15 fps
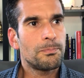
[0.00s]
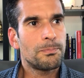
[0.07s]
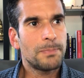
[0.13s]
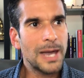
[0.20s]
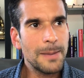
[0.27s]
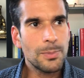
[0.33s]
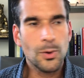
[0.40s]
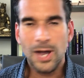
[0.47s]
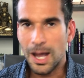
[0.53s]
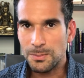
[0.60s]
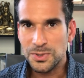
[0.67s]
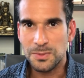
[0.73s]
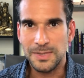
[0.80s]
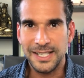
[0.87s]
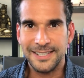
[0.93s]
People come
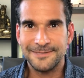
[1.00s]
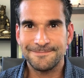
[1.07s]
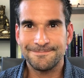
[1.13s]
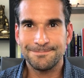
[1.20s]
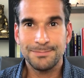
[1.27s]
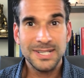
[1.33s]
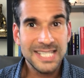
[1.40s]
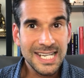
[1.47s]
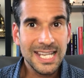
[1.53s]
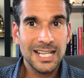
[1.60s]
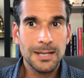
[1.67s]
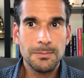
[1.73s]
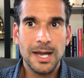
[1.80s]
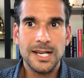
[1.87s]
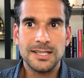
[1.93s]
to me,
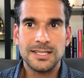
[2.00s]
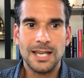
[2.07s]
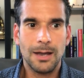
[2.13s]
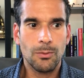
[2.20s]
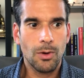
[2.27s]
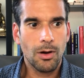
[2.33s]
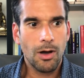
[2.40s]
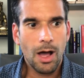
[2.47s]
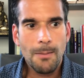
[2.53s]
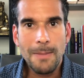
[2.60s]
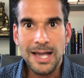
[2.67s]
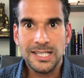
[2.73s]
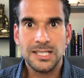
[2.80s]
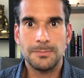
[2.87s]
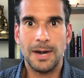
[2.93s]
particularly men, and say, well, I
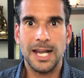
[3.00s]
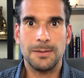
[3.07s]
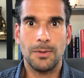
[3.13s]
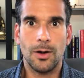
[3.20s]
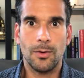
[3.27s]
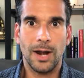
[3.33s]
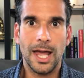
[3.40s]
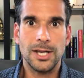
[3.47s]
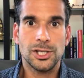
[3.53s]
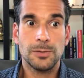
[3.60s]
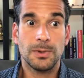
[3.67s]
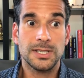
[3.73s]
masturbate in my relationship.